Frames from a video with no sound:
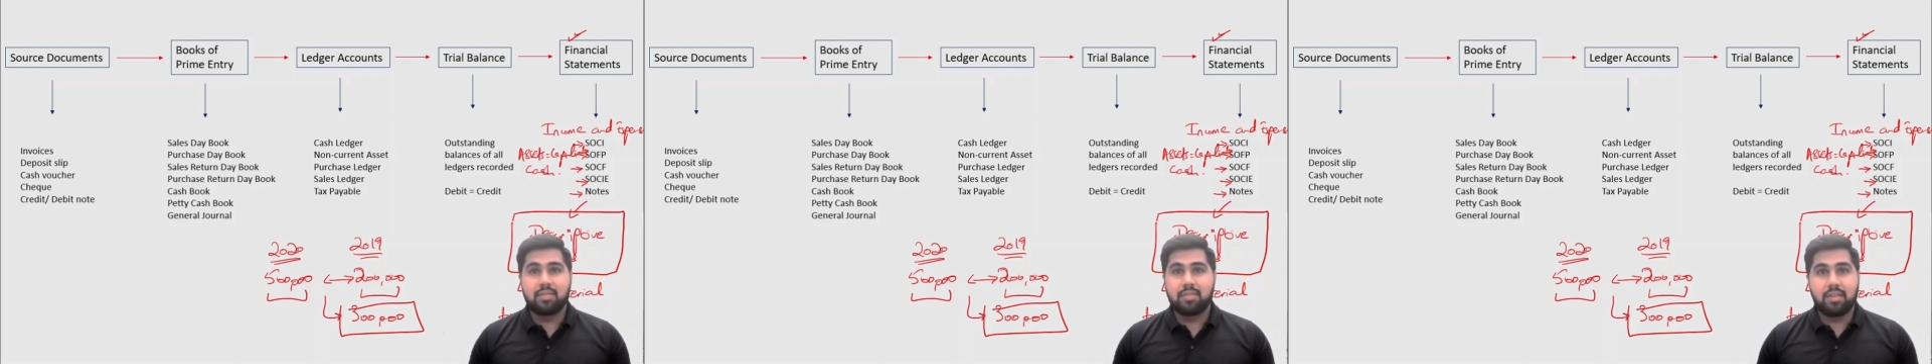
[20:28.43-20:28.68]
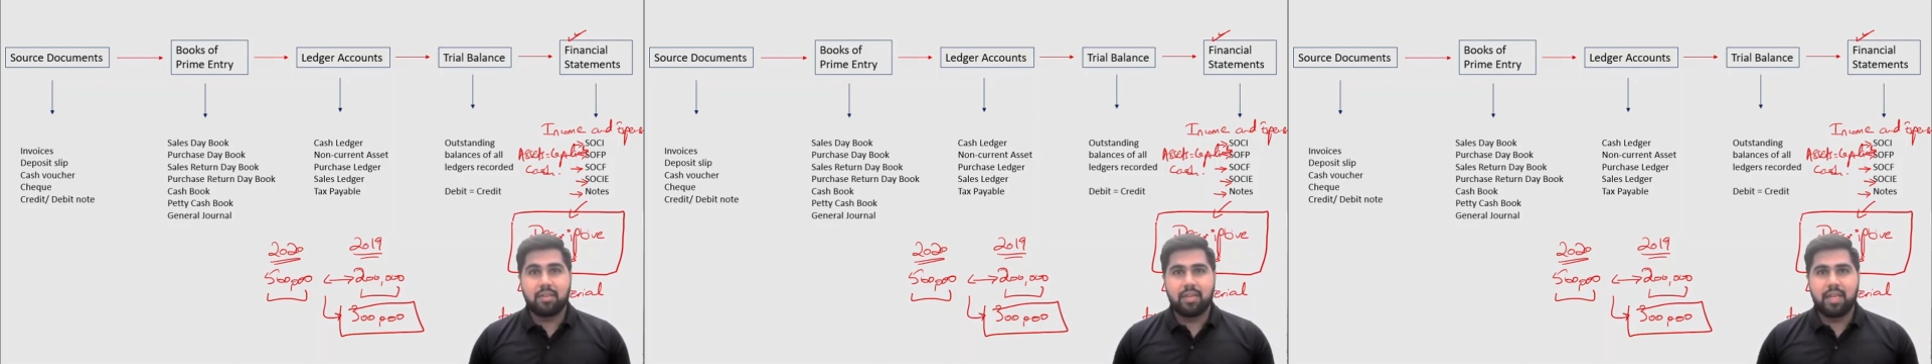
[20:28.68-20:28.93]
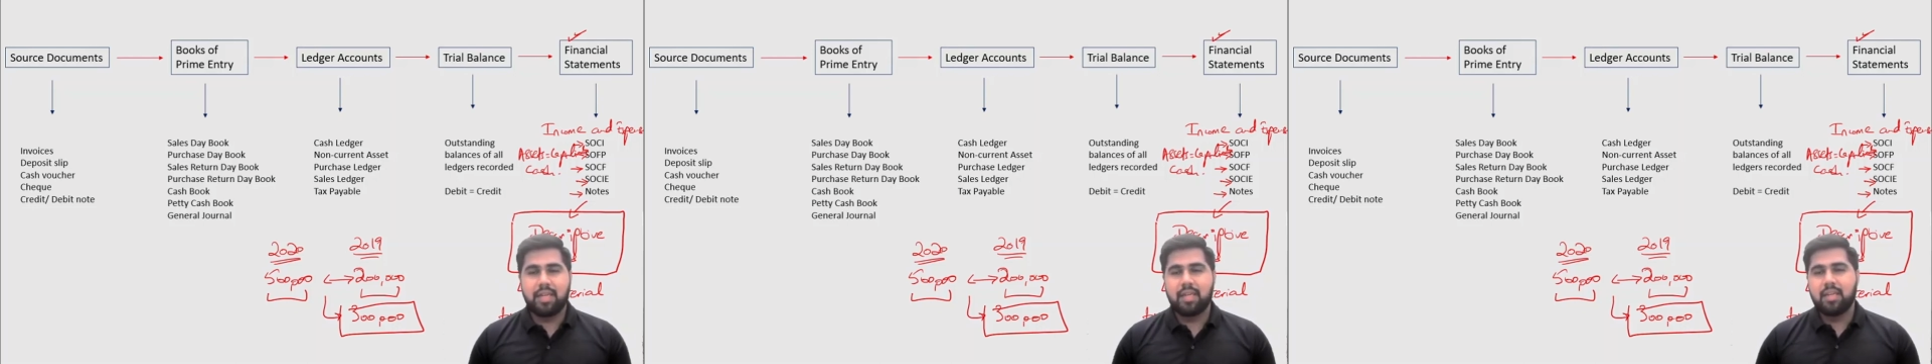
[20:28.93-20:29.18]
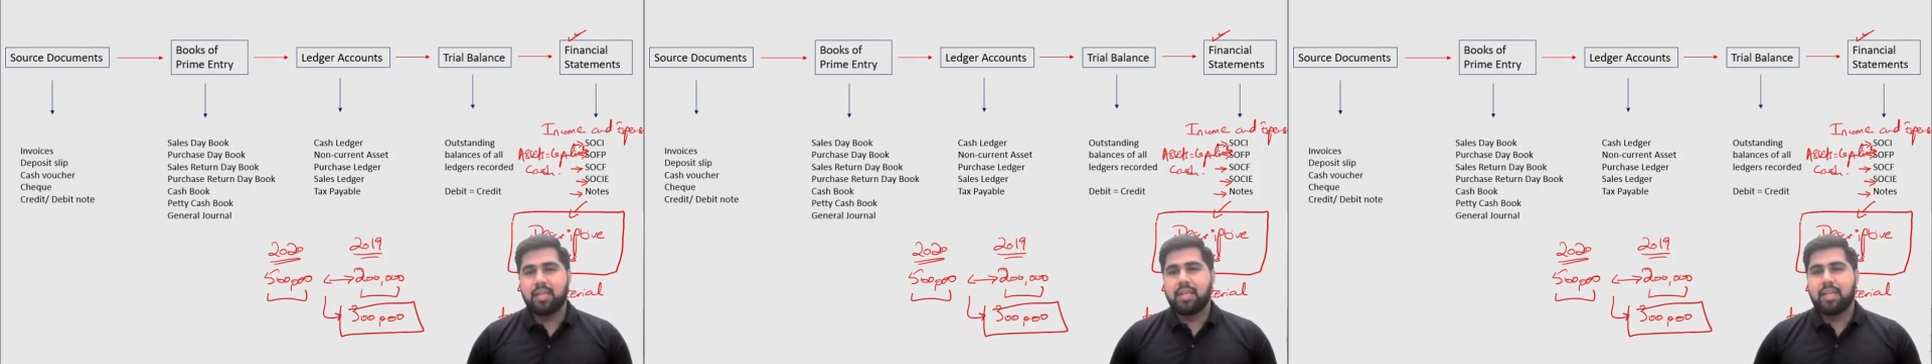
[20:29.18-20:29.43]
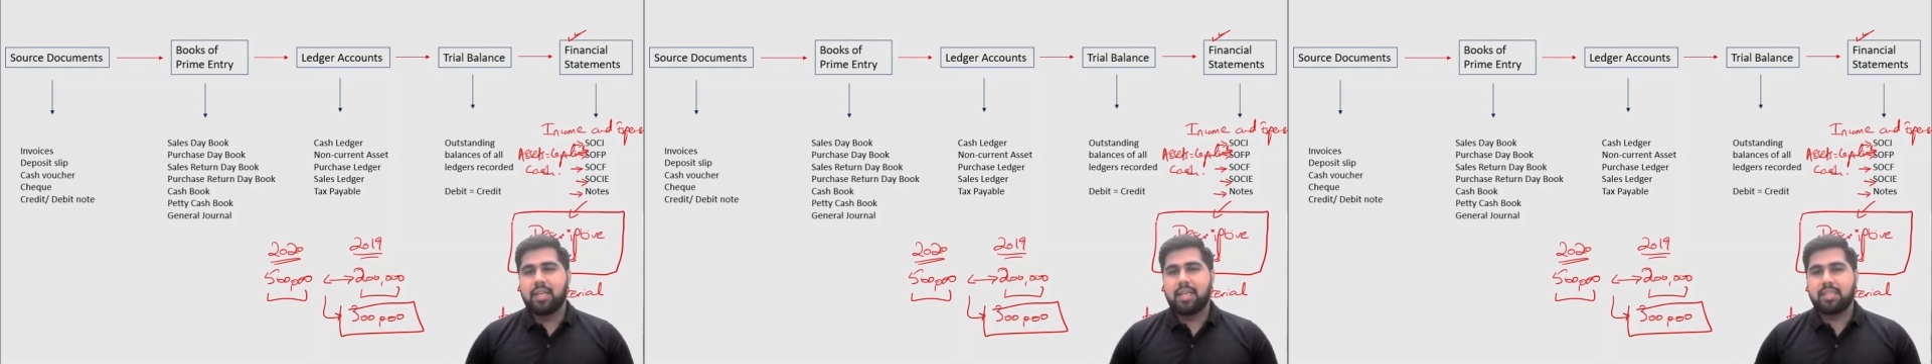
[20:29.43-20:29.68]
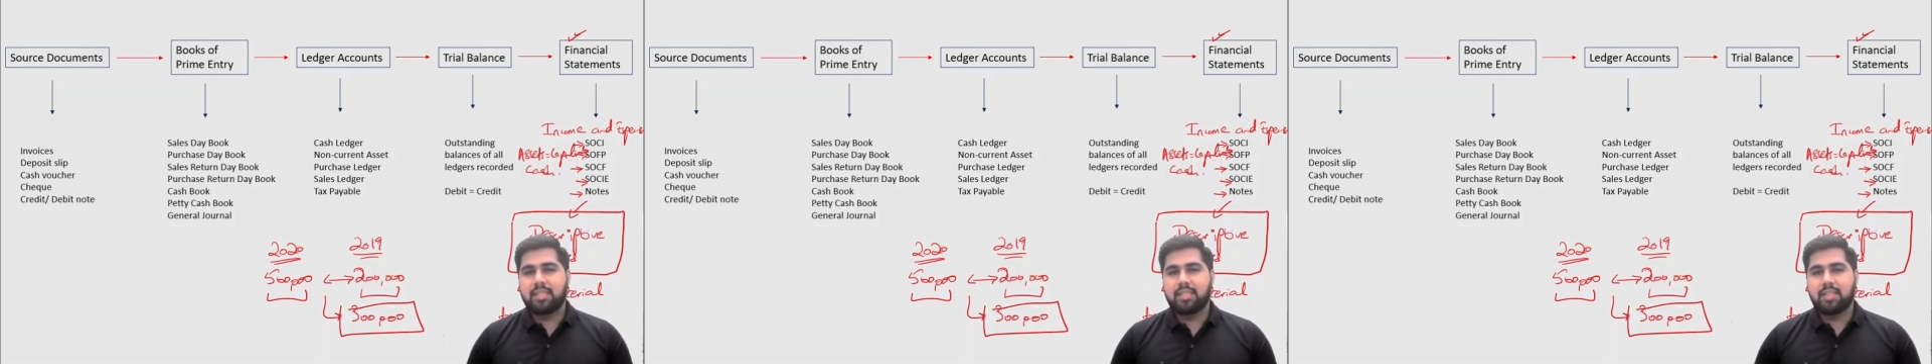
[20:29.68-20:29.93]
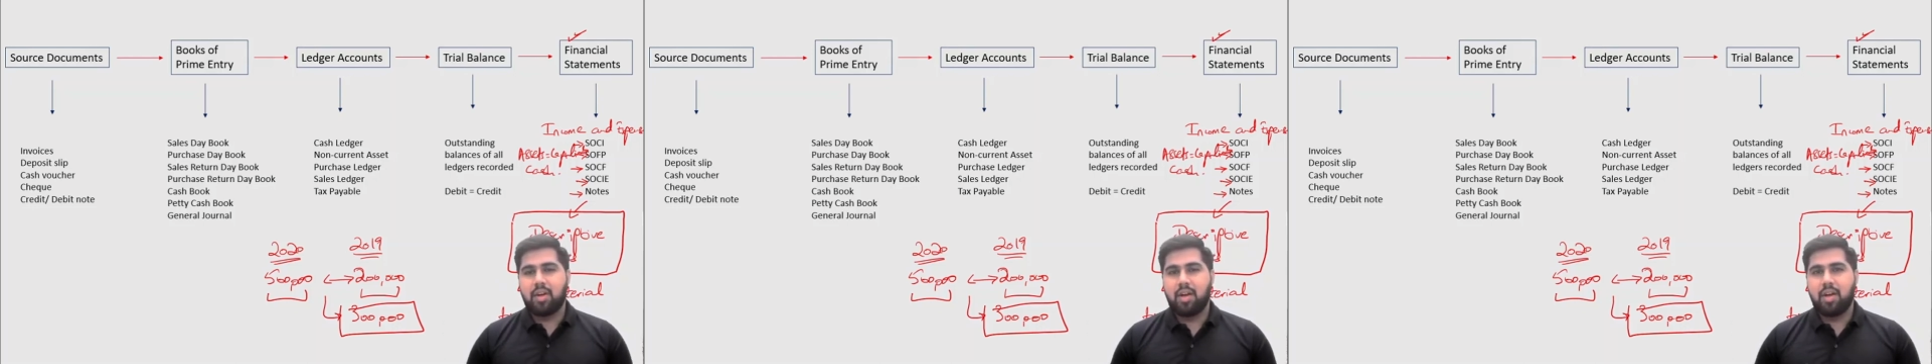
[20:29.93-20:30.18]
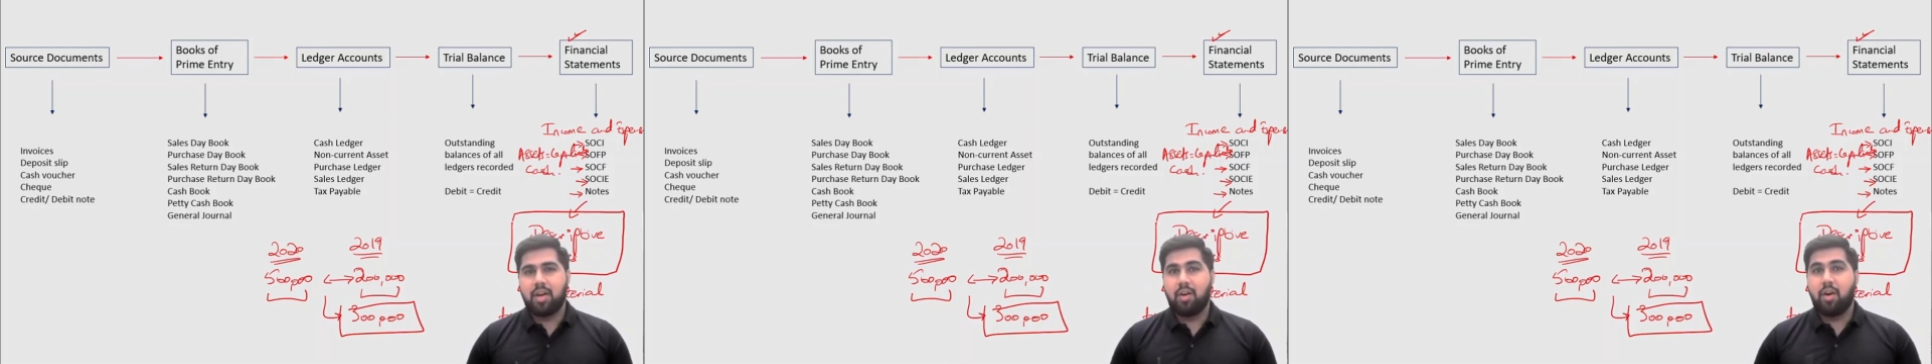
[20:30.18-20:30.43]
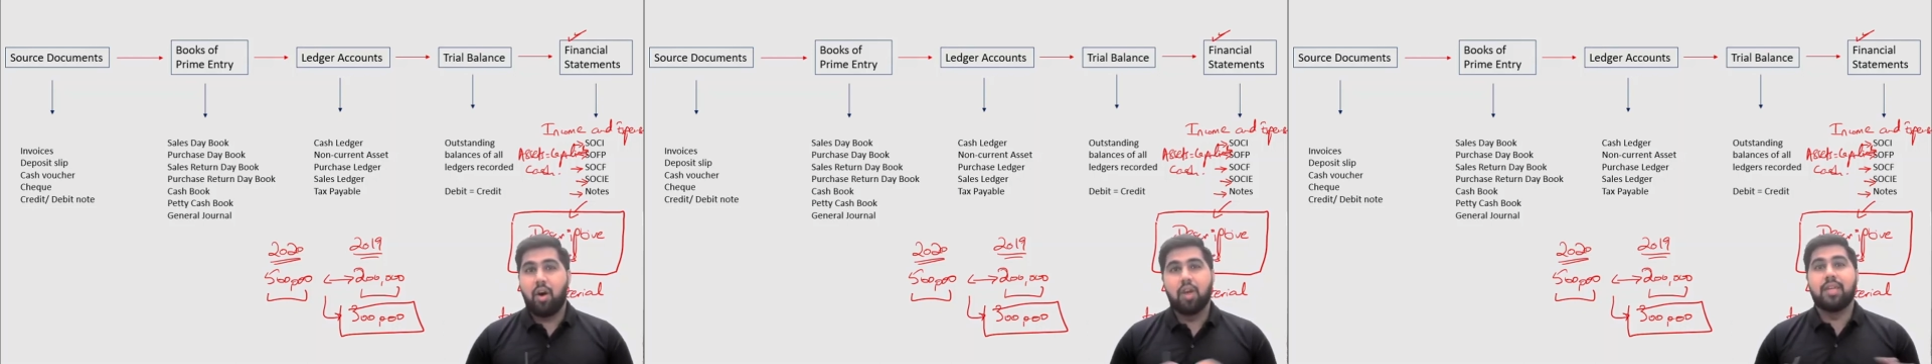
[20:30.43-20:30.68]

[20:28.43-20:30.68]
right? It's all